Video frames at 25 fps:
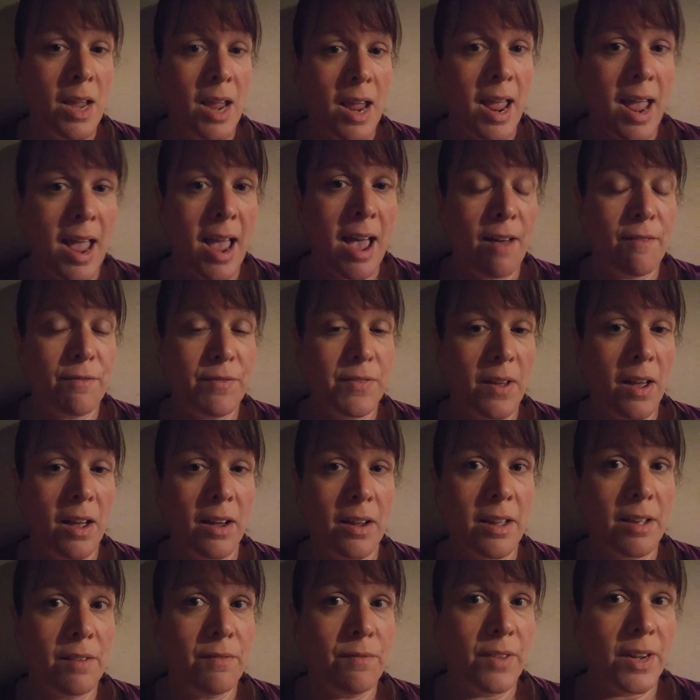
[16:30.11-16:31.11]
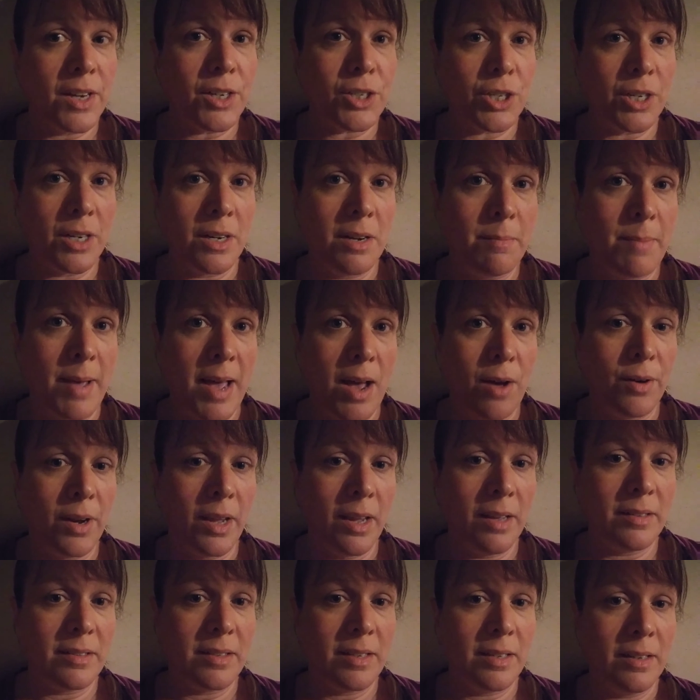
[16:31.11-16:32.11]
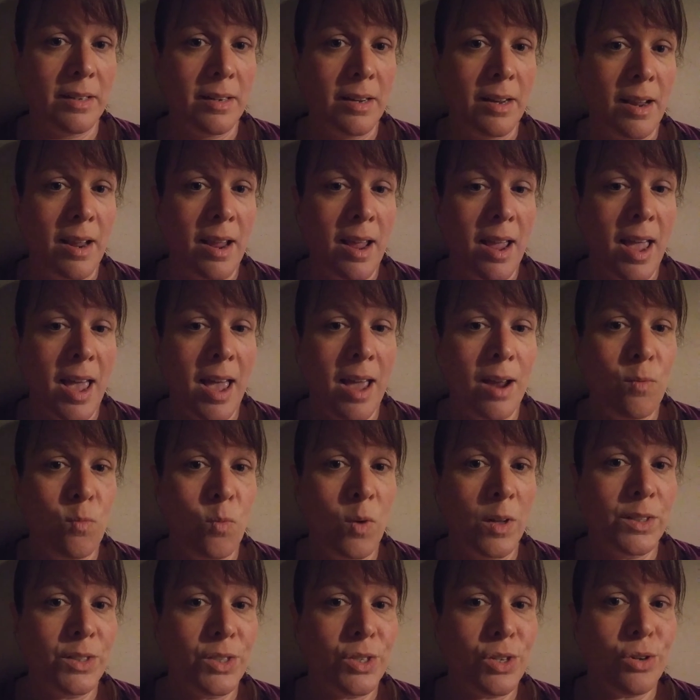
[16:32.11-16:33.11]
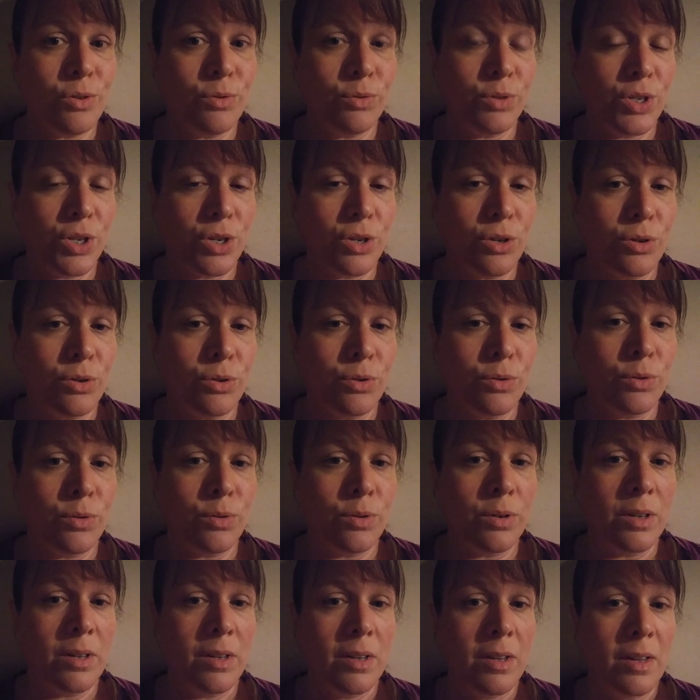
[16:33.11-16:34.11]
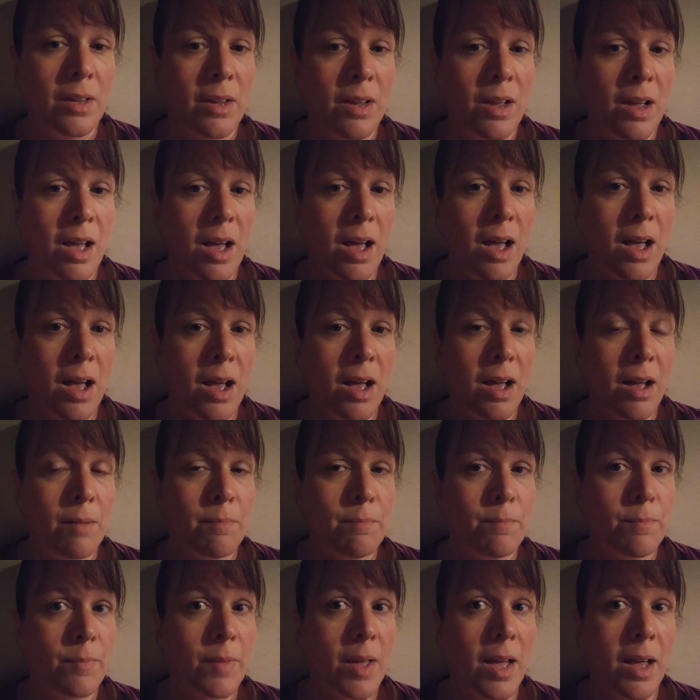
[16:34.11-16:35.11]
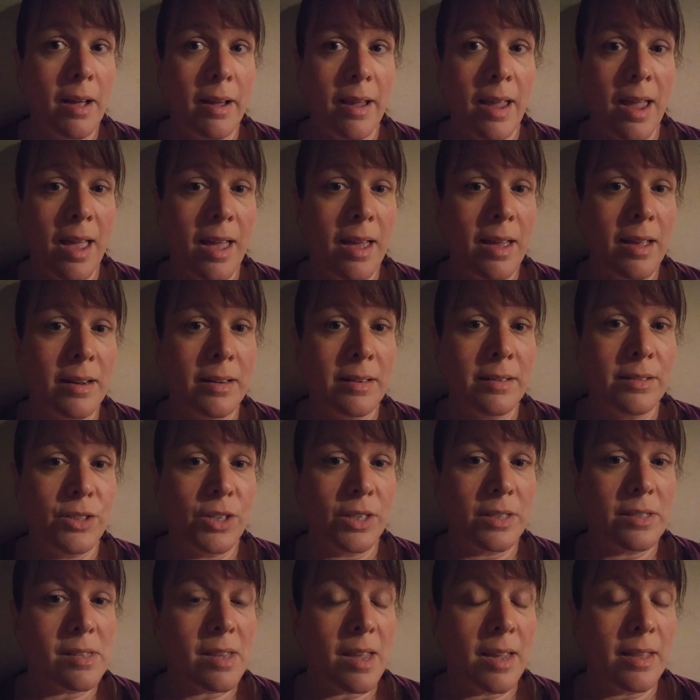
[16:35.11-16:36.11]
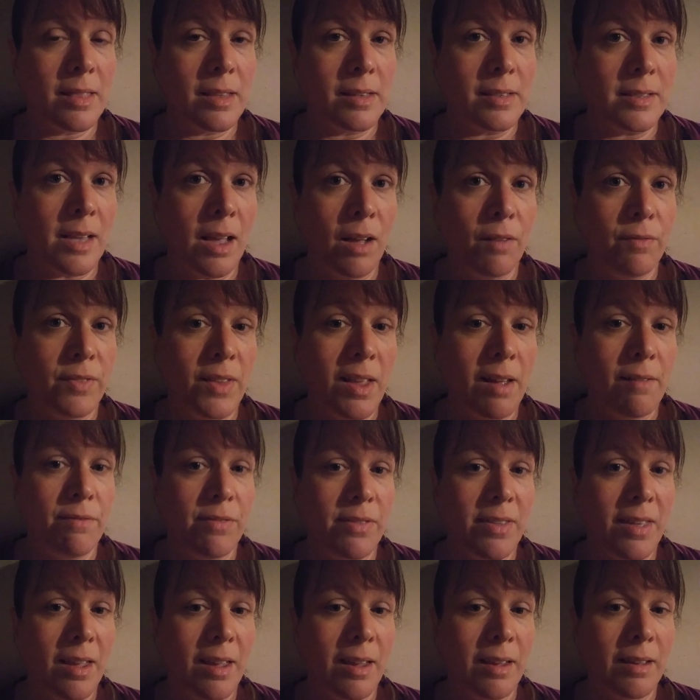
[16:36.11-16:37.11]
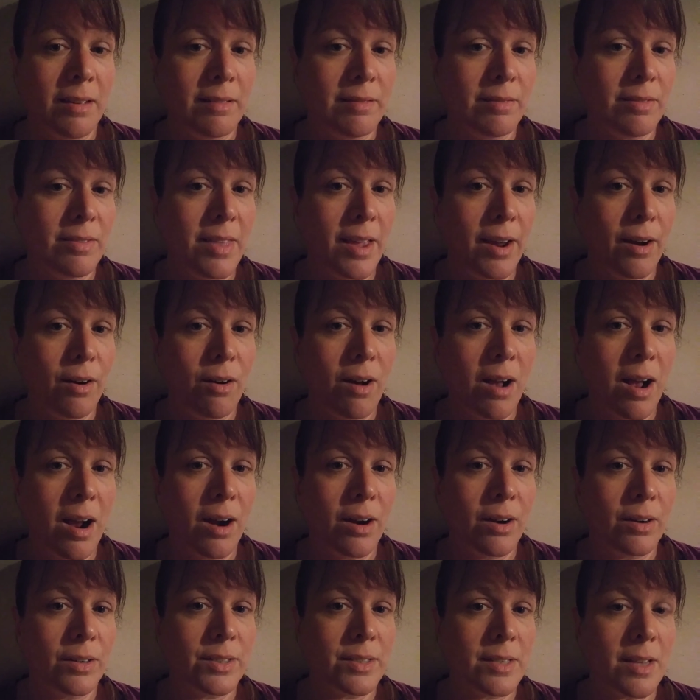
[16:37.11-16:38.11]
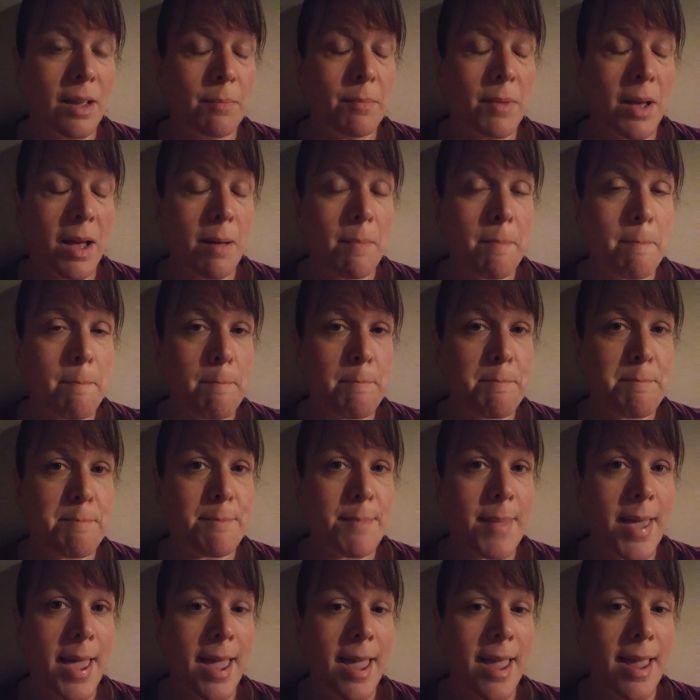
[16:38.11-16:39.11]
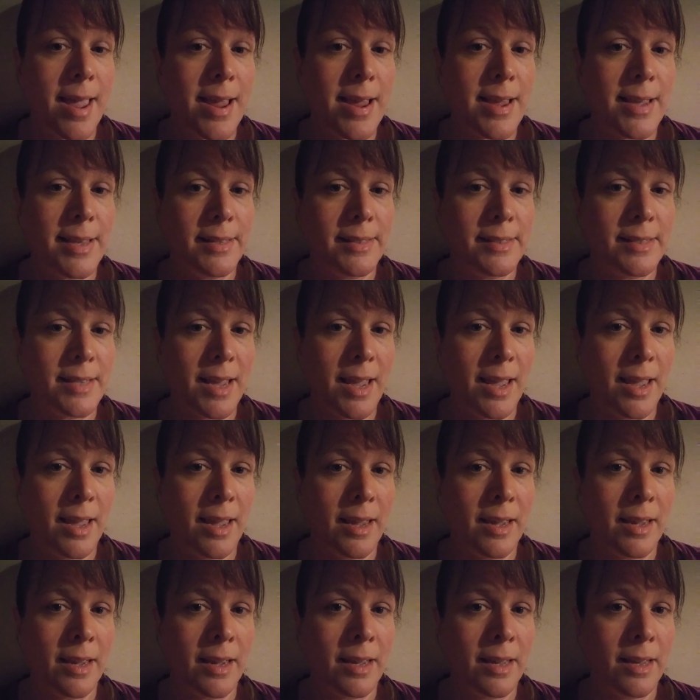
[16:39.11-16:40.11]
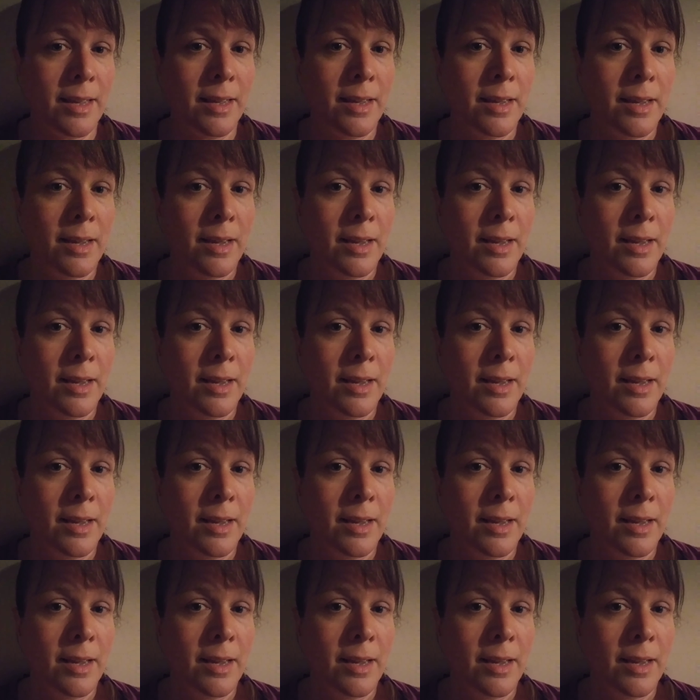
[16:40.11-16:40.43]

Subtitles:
have a conviction about it. And once you do, again, just like the self-love thing, there are some amazing